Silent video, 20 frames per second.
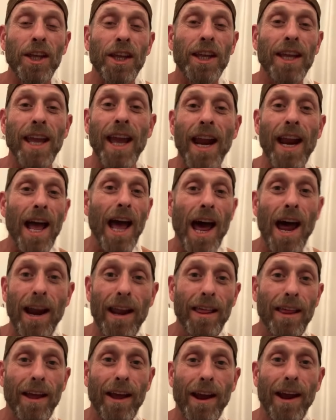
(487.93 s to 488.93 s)
get out
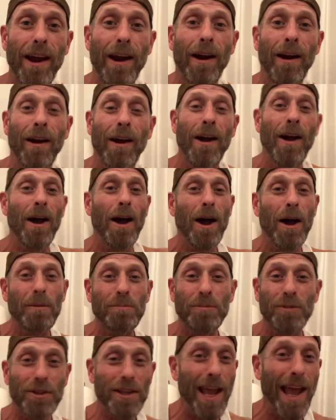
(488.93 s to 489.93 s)
of there.
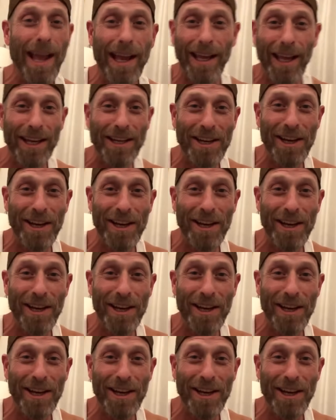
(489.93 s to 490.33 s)
I'm taking